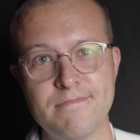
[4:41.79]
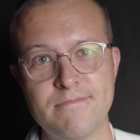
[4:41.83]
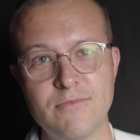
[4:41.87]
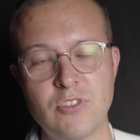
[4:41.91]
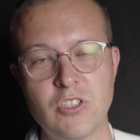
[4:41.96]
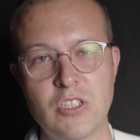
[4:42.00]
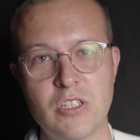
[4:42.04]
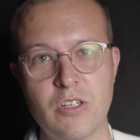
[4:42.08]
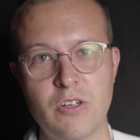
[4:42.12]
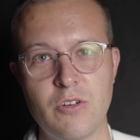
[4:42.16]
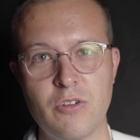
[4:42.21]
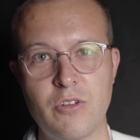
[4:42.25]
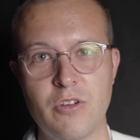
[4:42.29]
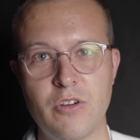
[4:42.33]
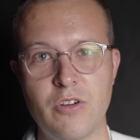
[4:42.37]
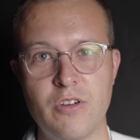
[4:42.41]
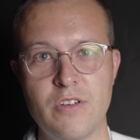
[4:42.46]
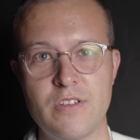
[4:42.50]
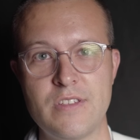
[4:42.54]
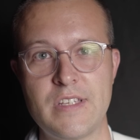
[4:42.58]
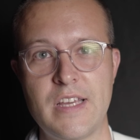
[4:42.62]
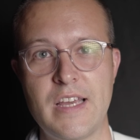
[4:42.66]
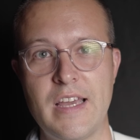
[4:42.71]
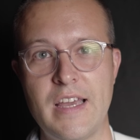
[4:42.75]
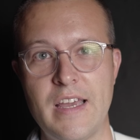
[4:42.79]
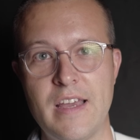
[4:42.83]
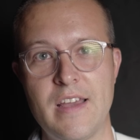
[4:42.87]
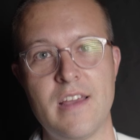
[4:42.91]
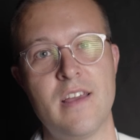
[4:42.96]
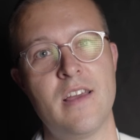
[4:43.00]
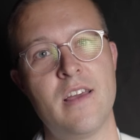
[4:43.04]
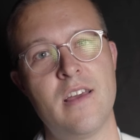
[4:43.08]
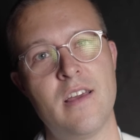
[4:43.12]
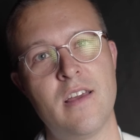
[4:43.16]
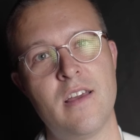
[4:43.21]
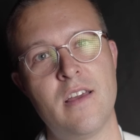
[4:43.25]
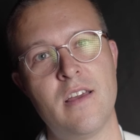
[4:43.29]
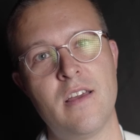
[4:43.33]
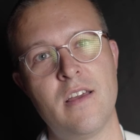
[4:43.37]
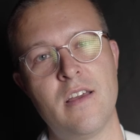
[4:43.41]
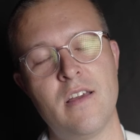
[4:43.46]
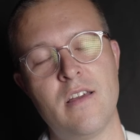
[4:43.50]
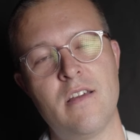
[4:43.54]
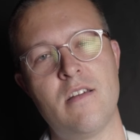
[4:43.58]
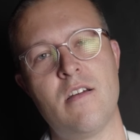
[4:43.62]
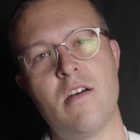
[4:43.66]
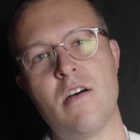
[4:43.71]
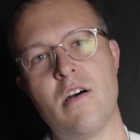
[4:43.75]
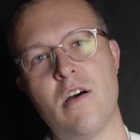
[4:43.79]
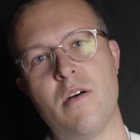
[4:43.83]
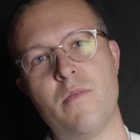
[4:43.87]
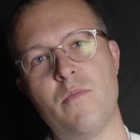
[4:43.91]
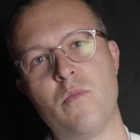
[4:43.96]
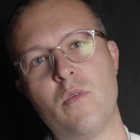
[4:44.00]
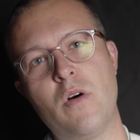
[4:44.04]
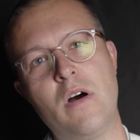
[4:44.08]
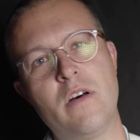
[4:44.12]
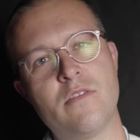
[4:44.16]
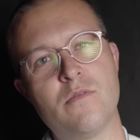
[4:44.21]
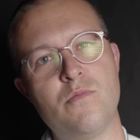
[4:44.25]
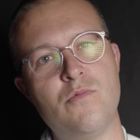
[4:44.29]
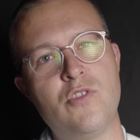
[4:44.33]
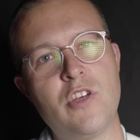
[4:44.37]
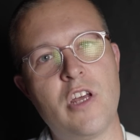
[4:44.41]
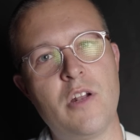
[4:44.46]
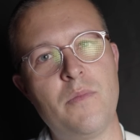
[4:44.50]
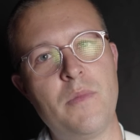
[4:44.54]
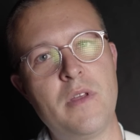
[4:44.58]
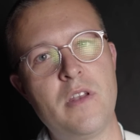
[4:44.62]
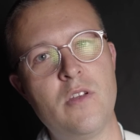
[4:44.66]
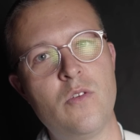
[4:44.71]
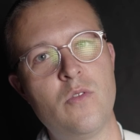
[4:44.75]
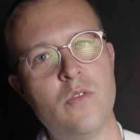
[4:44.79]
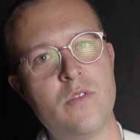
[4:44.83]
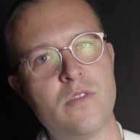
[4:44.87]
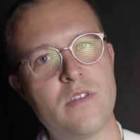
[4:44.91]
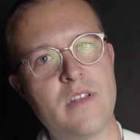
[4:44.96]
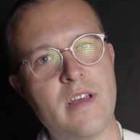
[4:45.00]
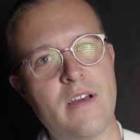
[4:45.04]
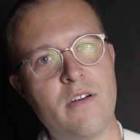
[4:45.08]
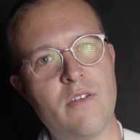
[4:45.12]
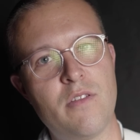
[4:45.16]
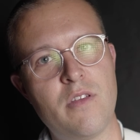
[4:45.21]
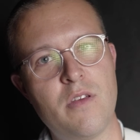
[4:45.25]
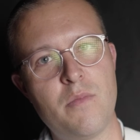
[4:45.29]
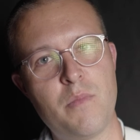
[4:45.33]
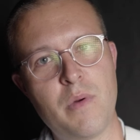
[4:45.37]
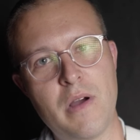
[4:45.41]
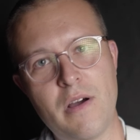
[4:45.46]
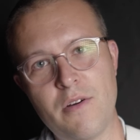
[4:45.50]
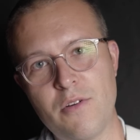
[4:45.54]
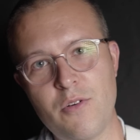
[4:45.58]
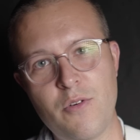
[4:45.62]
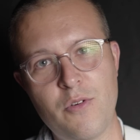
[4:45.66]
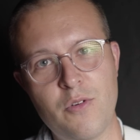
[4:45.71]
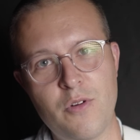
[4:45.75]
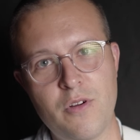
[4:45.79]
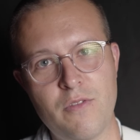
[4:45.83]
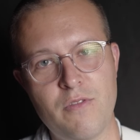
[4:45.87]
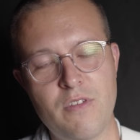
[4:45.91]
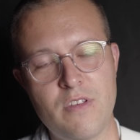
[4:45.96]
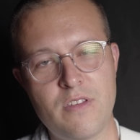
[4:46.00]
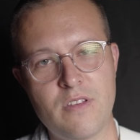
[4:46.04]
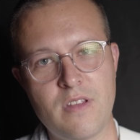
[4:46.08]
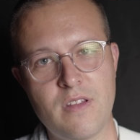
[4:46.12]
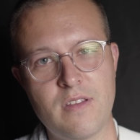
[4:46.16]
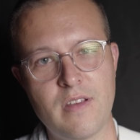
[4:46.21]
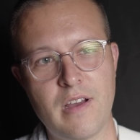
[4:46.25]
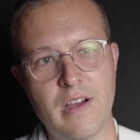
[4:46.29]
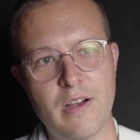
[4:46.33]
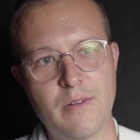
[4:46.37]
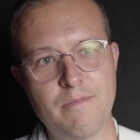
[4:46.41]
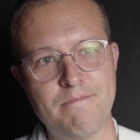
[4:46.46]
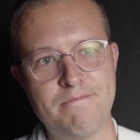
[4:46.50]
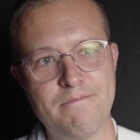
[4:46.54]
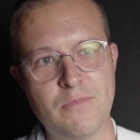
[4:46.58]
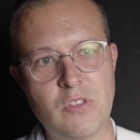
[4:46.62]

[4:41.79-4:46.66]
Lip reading: So there is a awesome gentleman who is now the proud owner of this guitar.